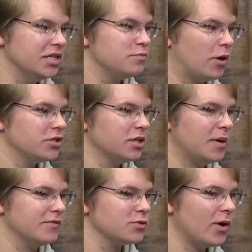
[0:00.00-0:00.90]
punching
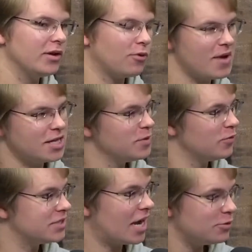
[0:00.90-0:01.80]
above his weight. Reminds me of
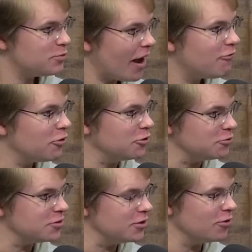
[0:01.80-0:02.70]
what Tyrese Bradford
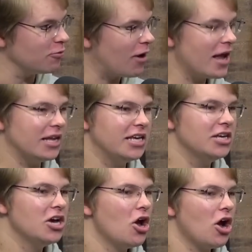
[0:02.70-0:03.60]
used to do, right?
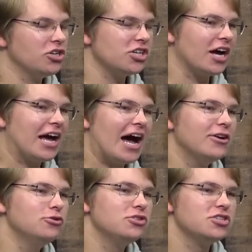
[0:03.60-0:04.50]
A guy
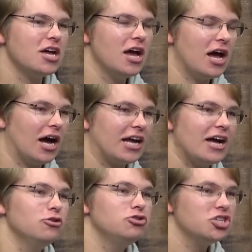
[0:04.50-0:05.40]

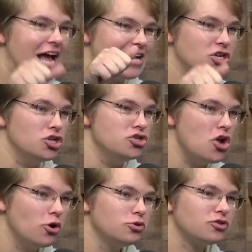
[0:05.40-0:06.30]
who just has a
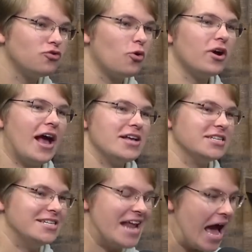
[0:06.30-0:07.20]
nose for it, has
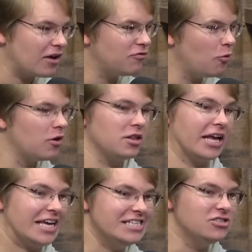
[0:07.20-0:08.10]
a knack for it.
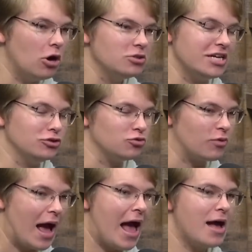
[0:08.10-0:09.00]
Like, he goes and
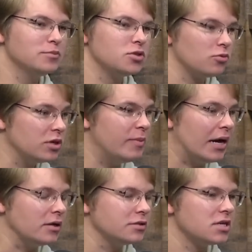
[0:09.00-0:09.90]
grabs
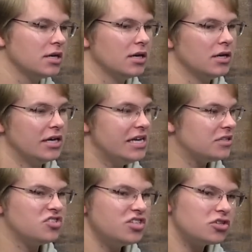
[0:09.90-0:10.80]
rebounds. He
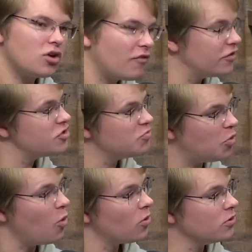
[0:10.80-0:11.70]
had 6 offensive
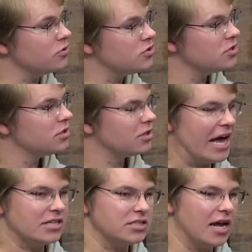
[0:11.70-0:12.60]
boards
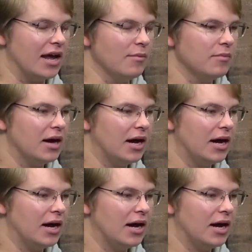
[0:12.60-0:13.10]
last game.